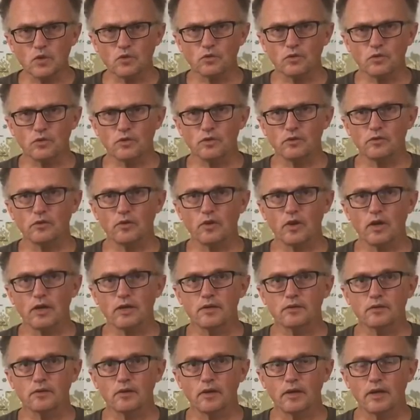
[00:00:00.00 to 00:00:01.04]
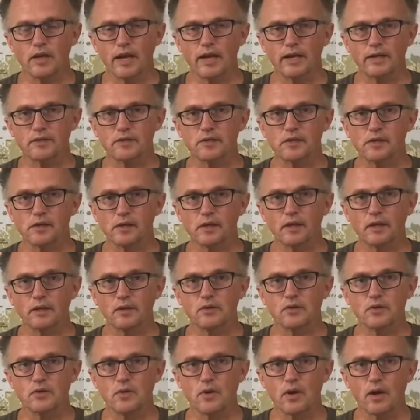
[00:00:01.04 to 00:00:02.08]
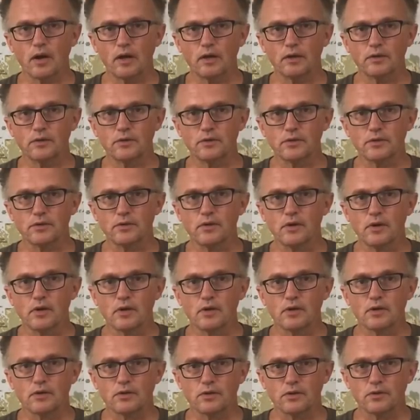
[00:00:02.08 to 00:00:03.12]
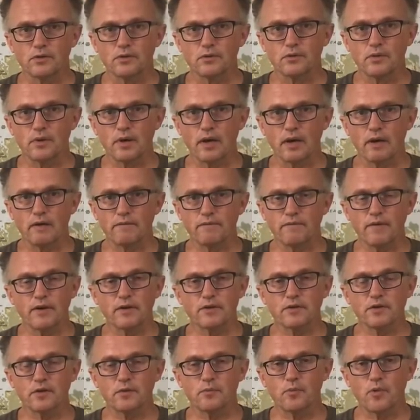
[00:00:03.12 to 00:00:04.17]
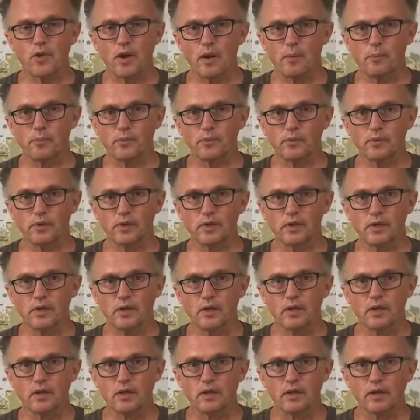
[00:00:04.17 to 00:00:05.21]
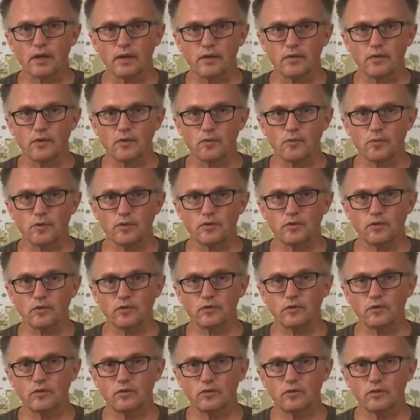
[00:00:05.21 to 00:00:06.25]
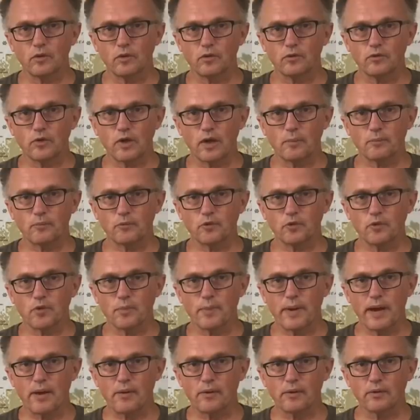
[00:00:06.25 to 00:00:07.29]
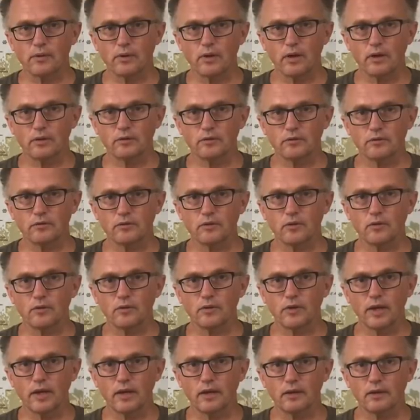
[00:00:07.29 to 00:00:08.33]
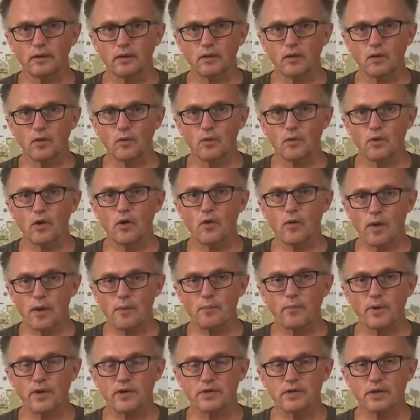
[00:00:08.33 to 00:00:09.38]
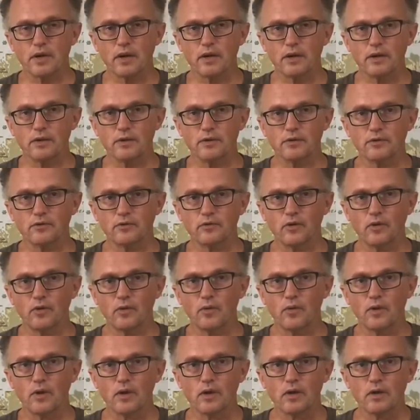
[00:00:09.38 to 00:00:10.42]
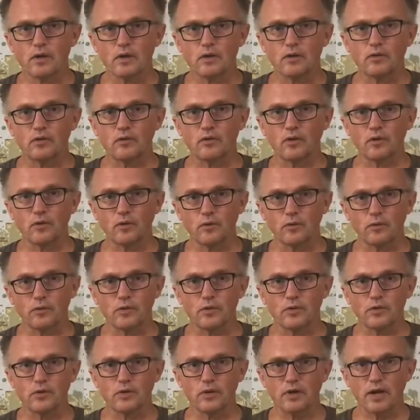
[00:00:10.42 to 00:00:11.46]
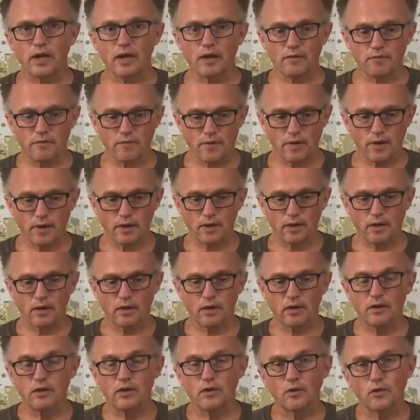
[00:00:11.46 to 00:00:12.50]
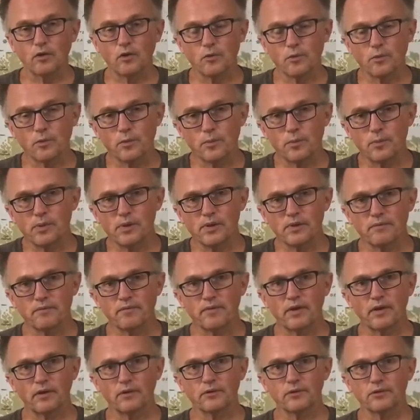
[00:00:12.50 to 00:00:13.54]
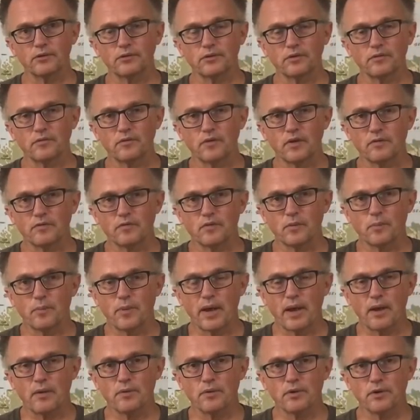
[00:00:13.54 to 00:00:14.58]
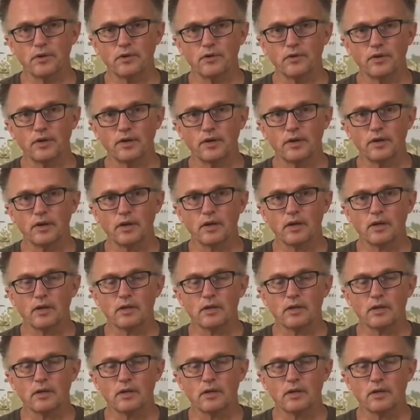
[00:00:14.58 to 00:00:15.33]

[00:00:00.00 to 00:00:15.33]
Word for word: So these lines can actually get too hot to, to uh, function properly, and the resistance goes up, so the power losses go down, go go up much higher. So, so you can have uh, you know com complete failures of, of the power grid.